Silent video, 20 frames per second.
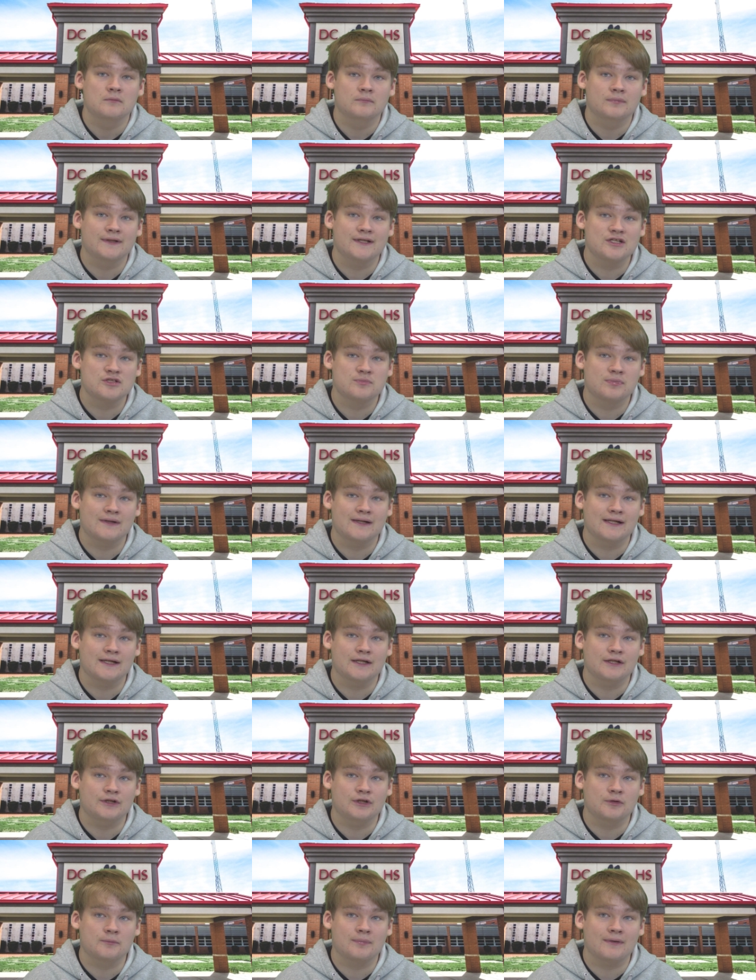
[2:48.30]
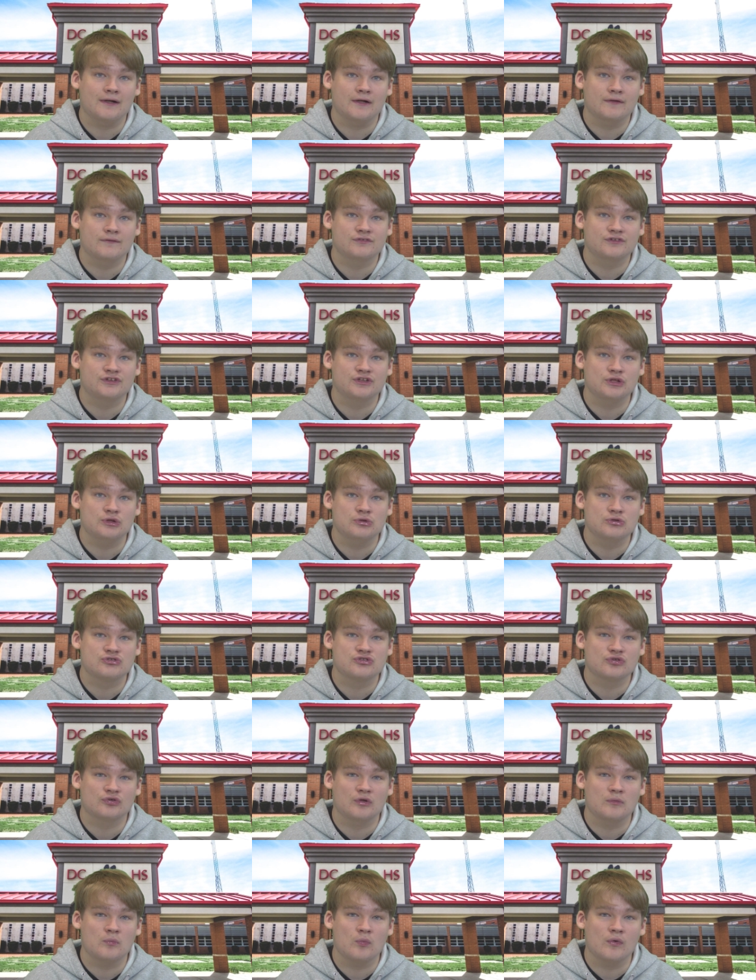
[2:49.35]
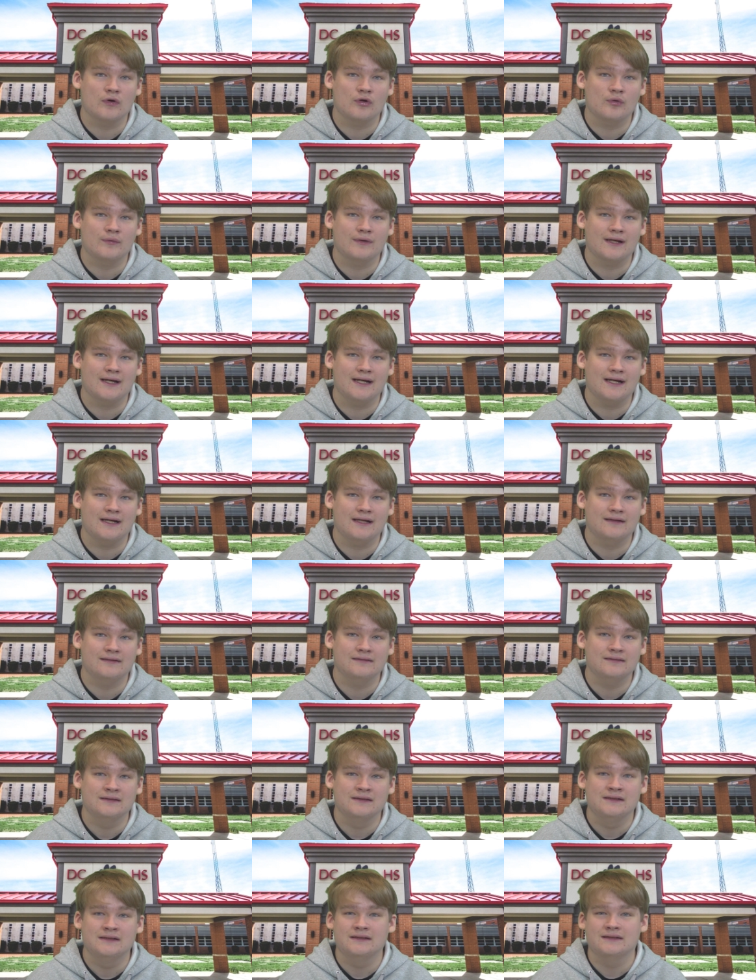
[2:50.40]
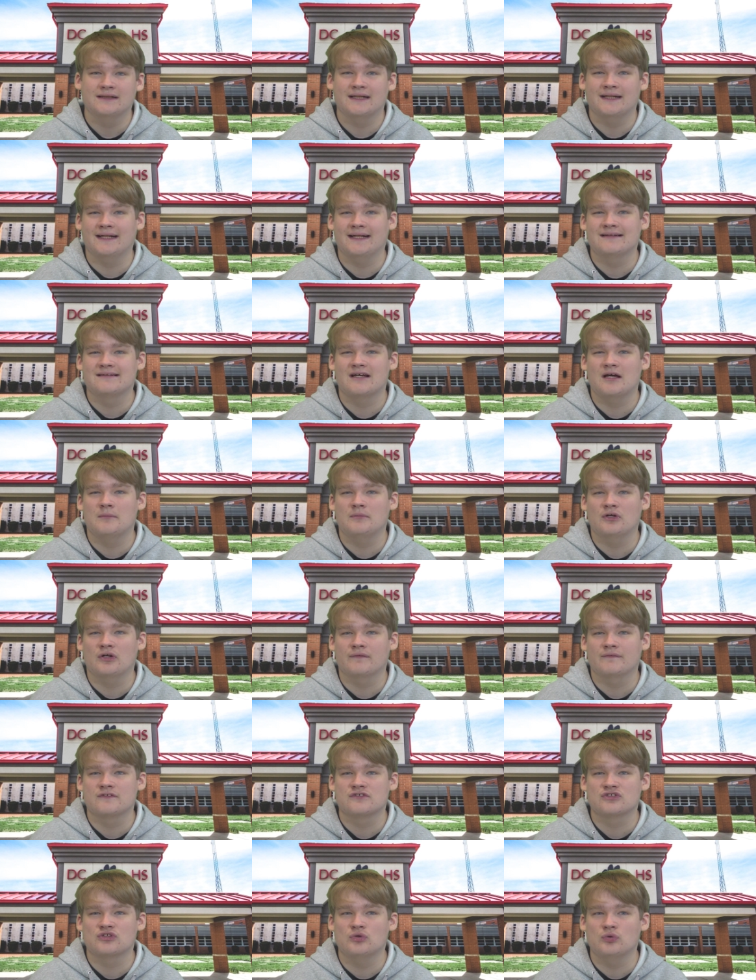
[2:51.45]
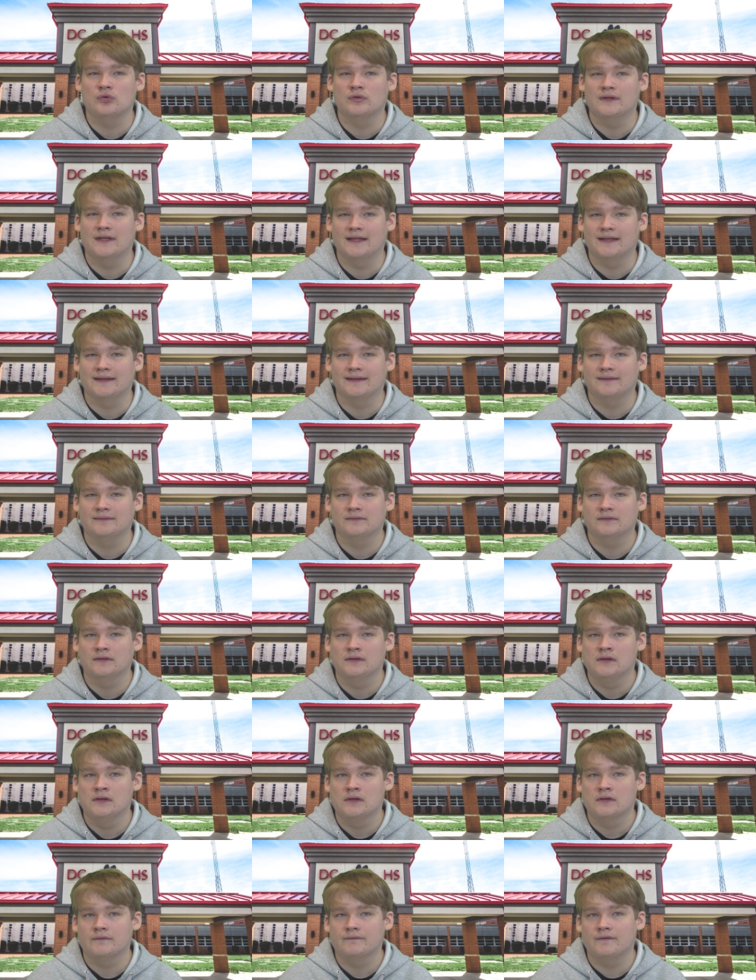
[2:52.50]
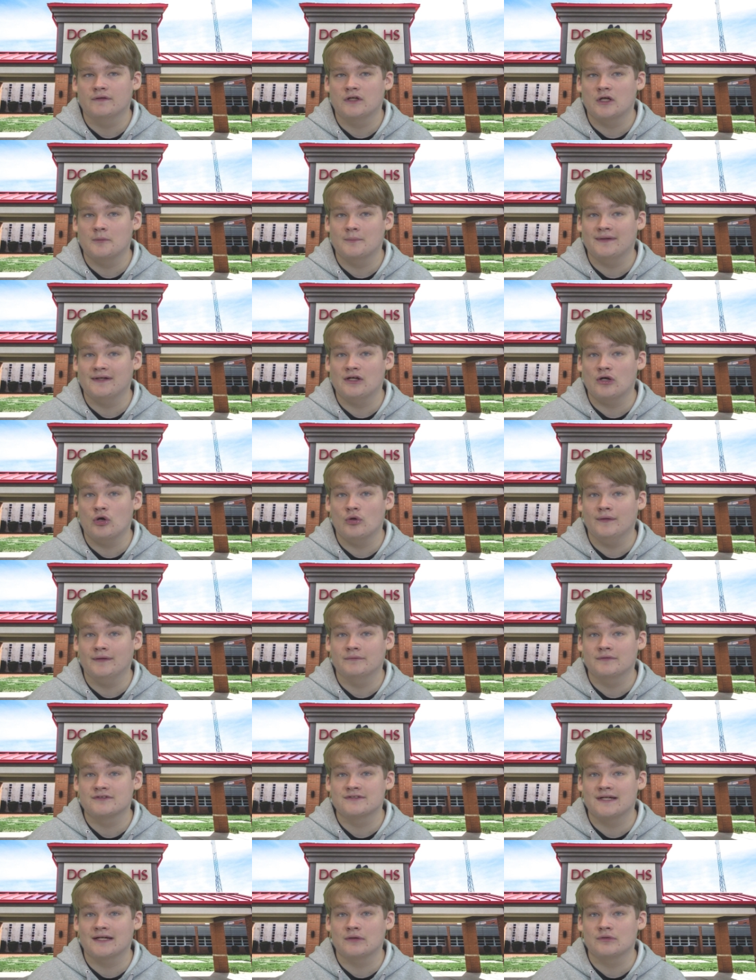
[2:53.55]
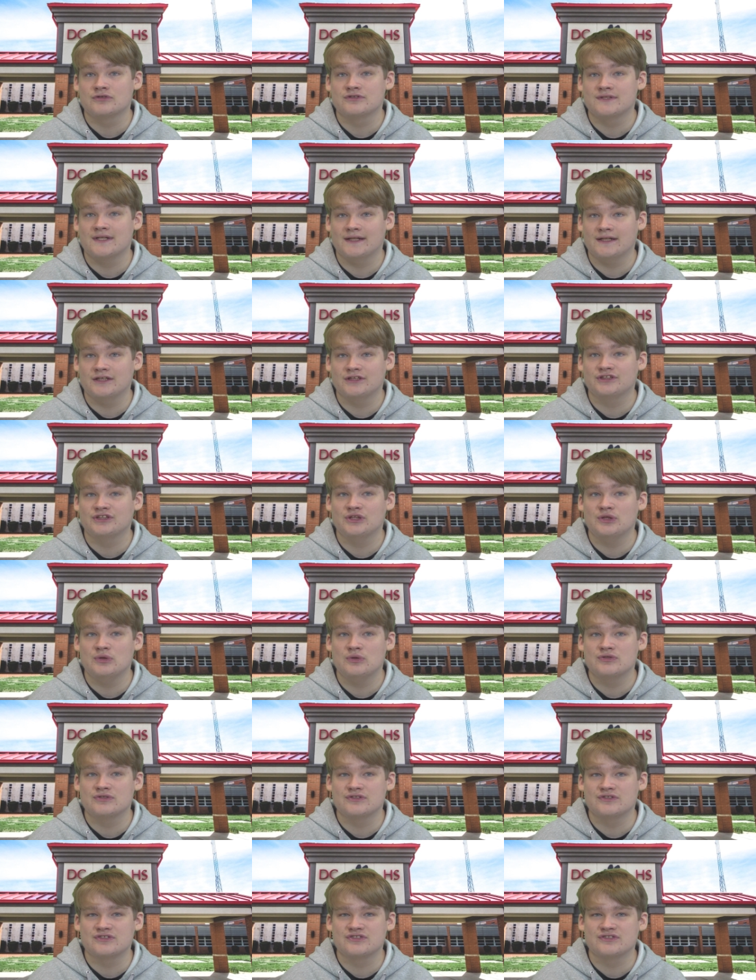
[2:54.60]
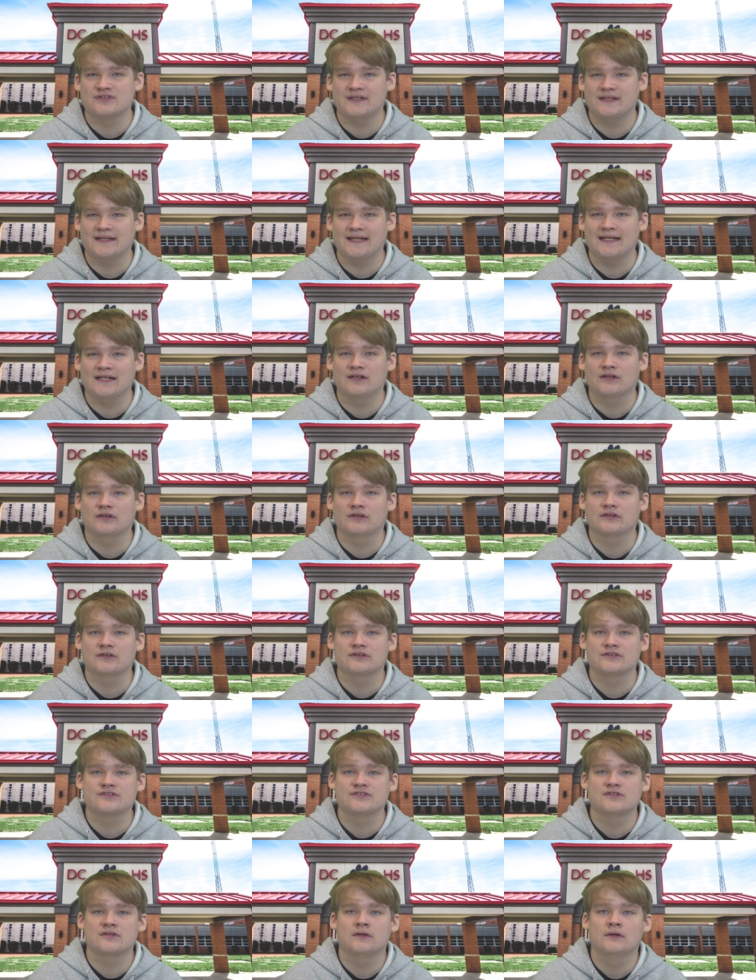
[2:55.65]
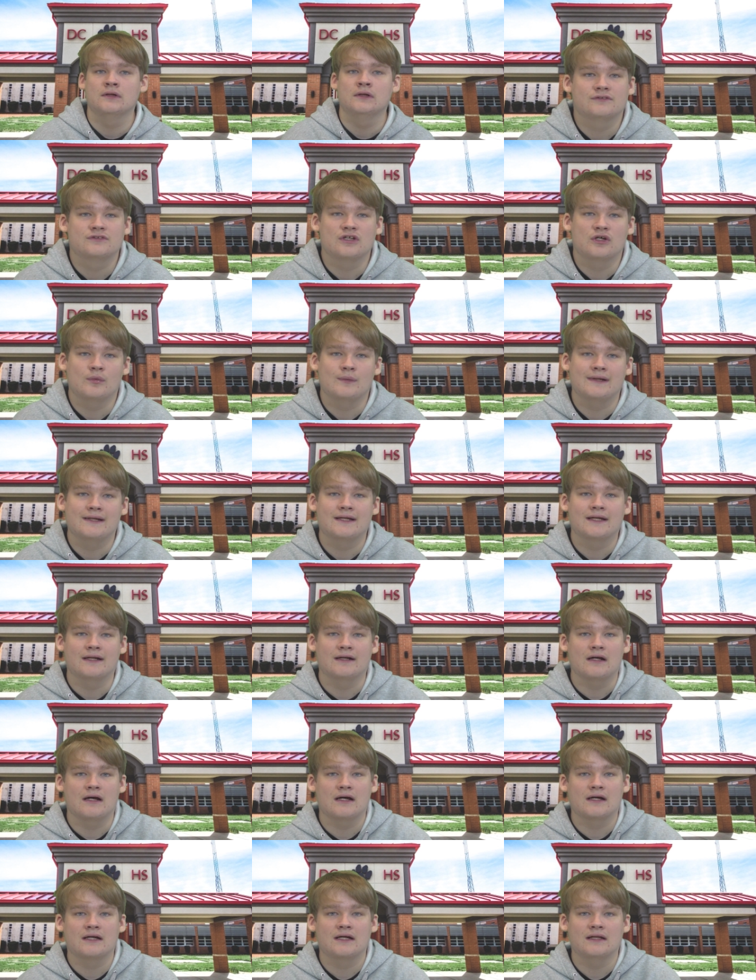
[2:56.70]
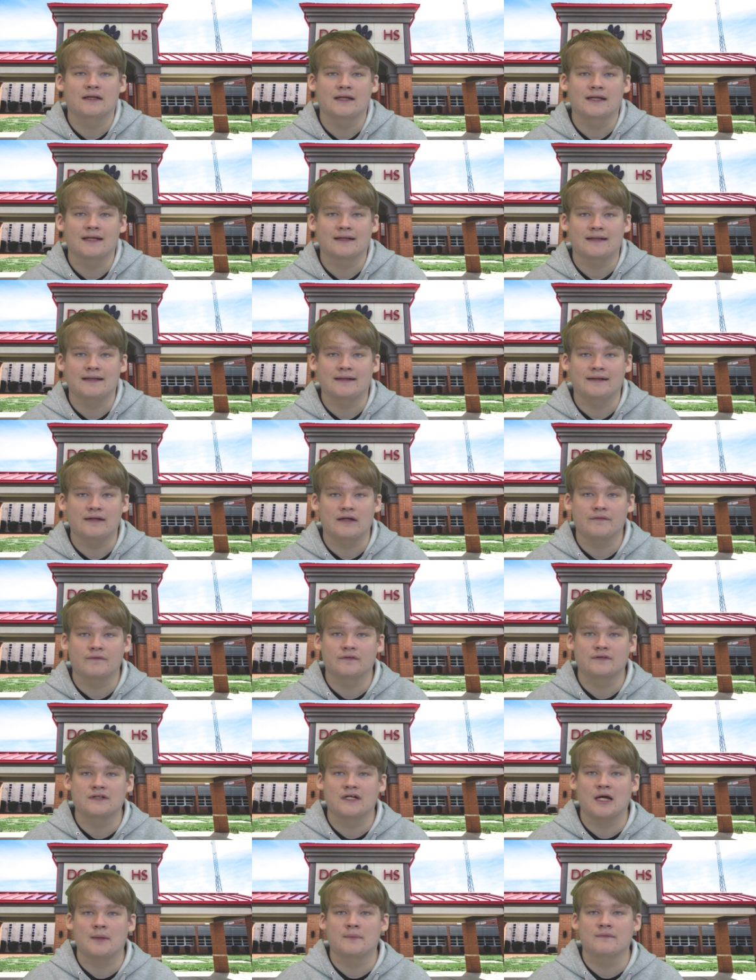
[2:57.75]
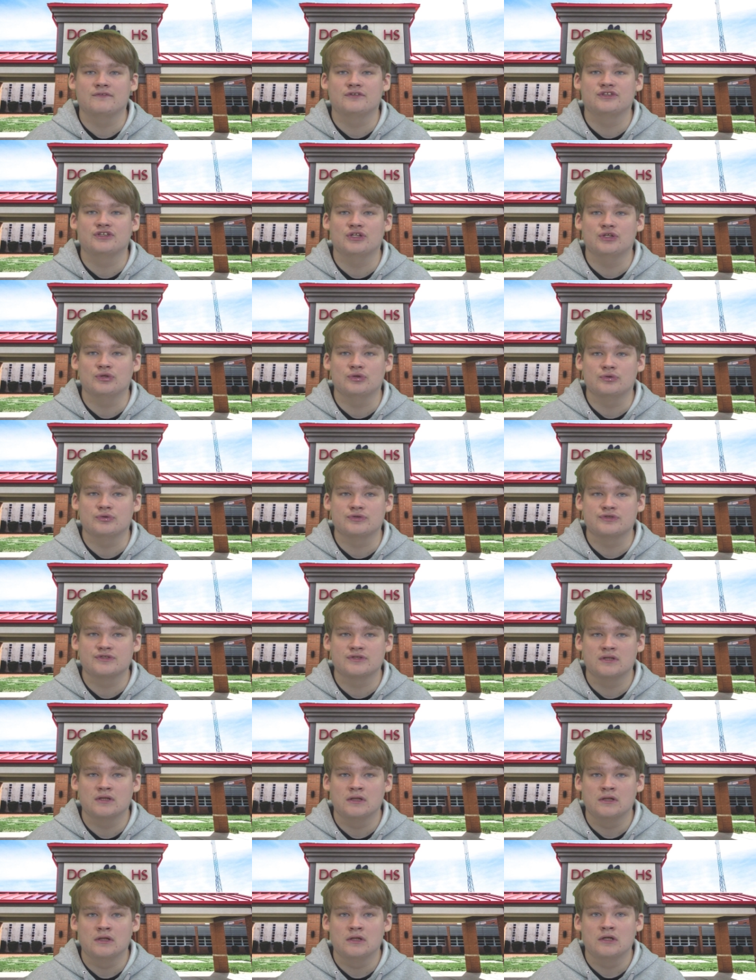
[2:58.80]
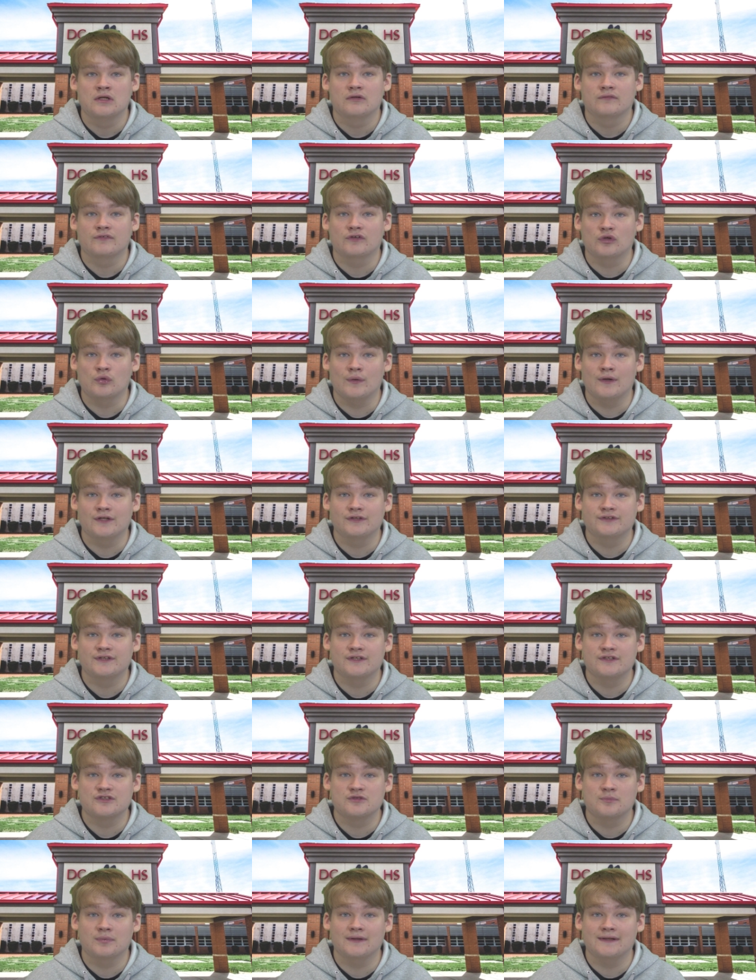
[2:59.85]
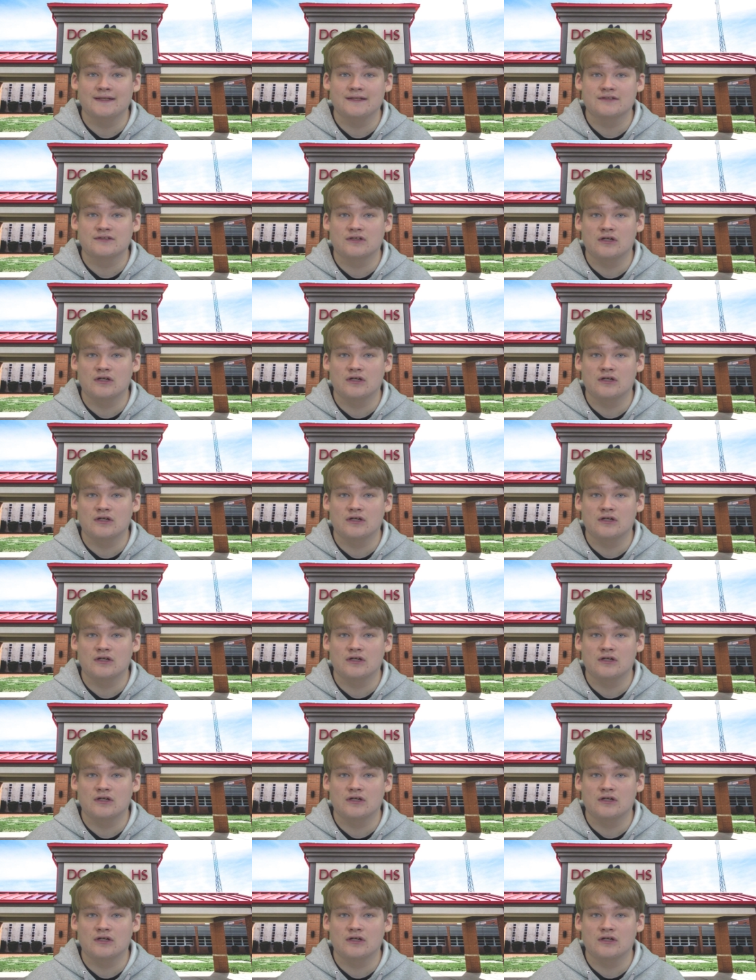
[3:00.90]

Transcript: Please bring in your pair of shoes to room 109 anytime during the school day. The company only recycles tennis shoes and sneakers, so we cannot collect any other type of shoes. For questions, please